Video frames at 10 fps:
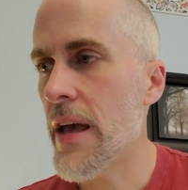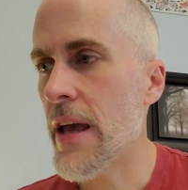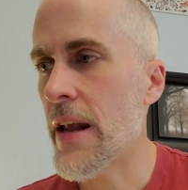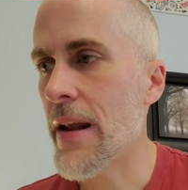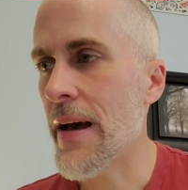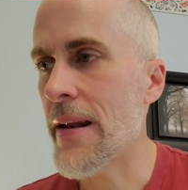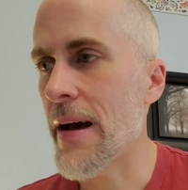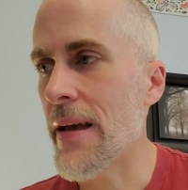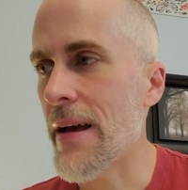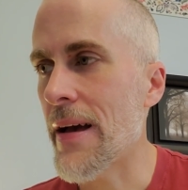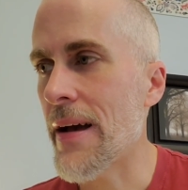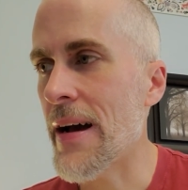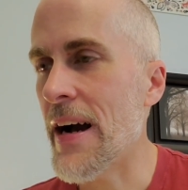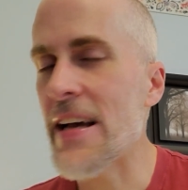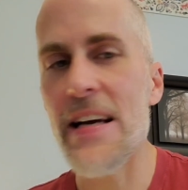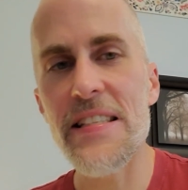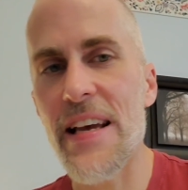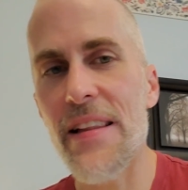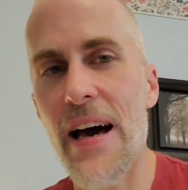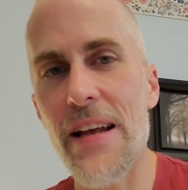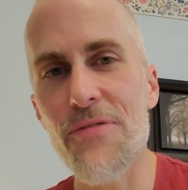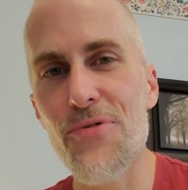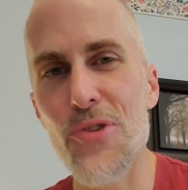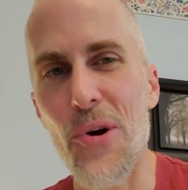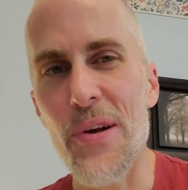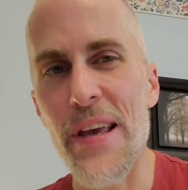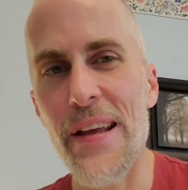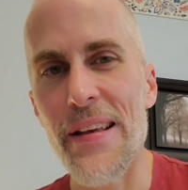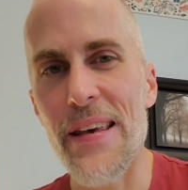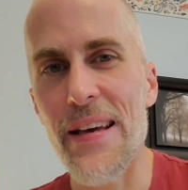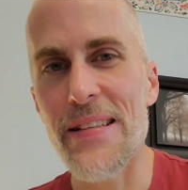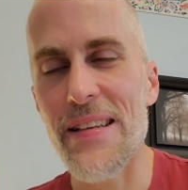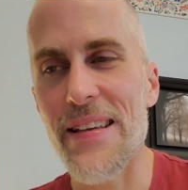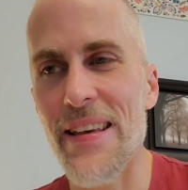and I, I I see a lot of dirt getting kicked